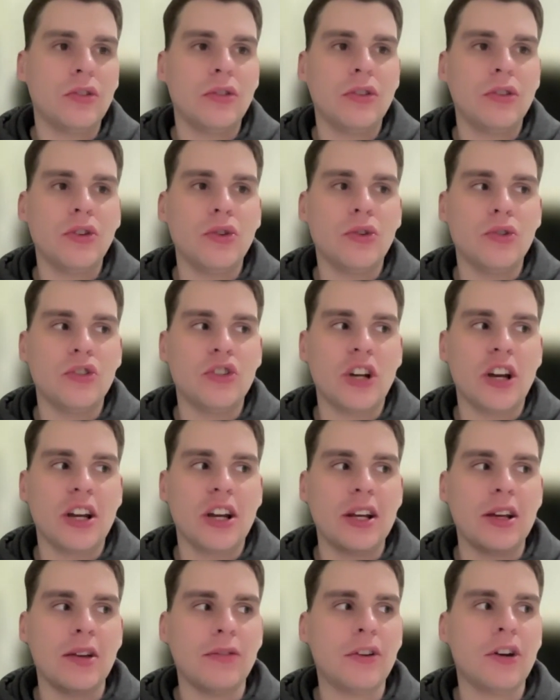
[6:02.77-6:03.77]
your
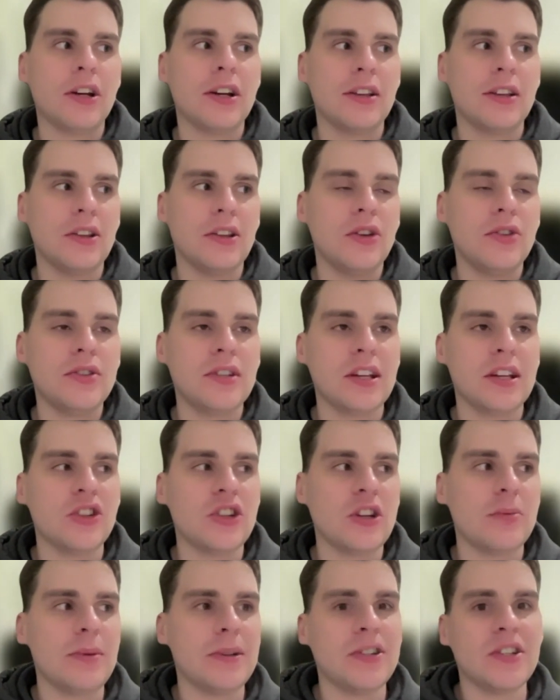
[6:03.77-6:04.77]
journey of kind of using
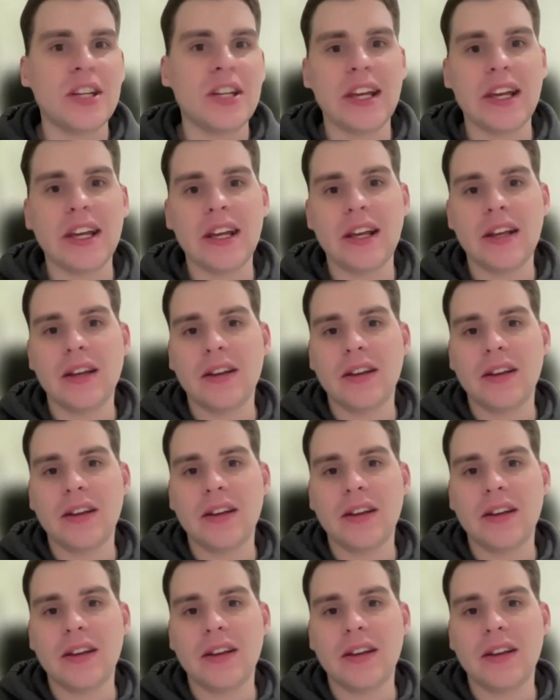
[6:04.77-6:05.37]
GPT